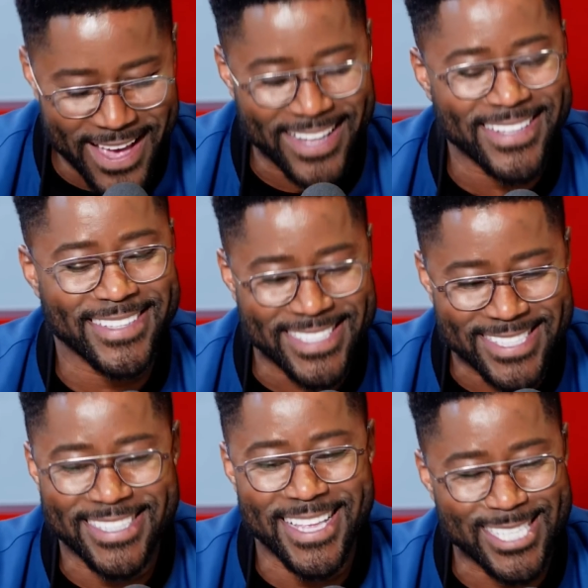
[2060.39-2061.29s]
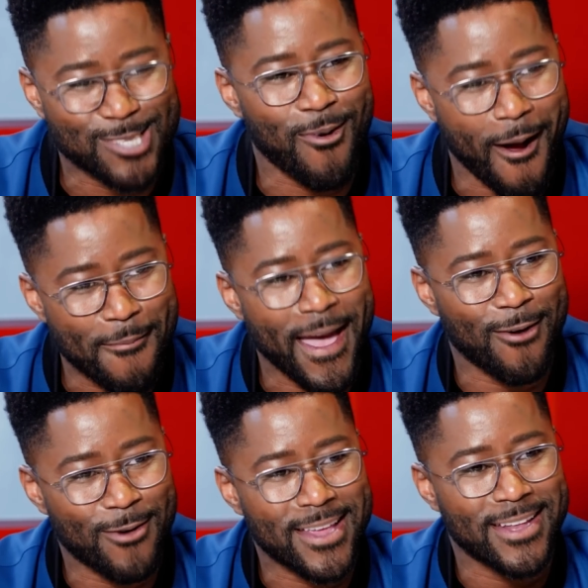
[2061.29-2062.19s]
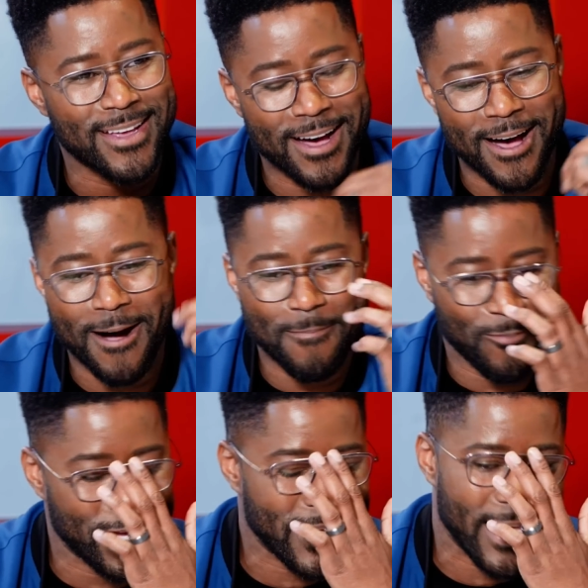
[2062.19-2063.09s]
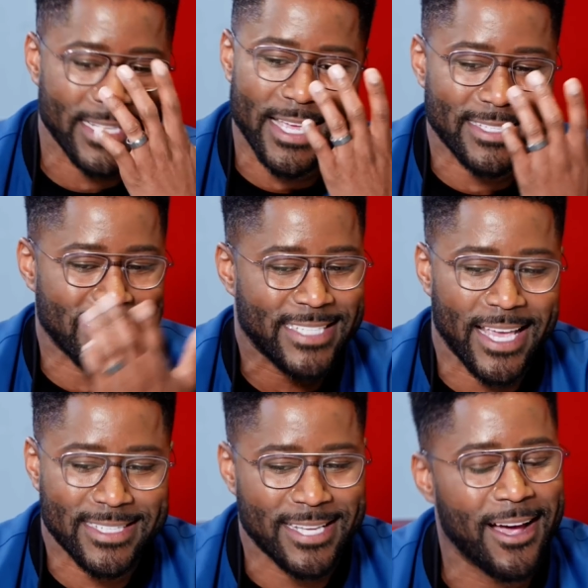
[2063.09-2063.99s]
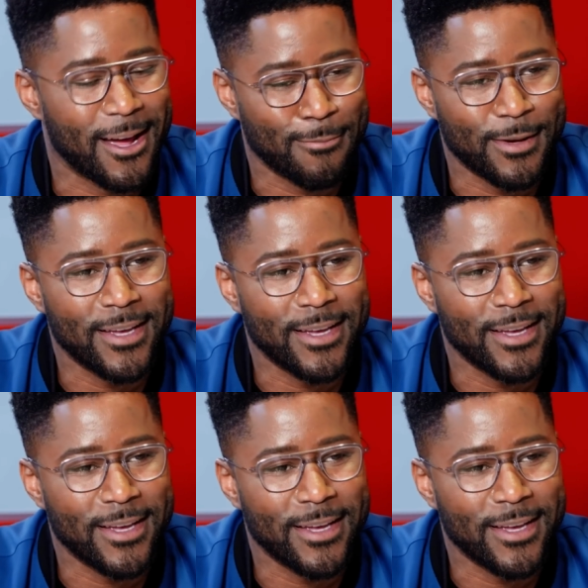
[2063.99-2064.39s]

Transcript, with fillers: bet. This is where I'm at with it. Yeah. But yeah, it takes time,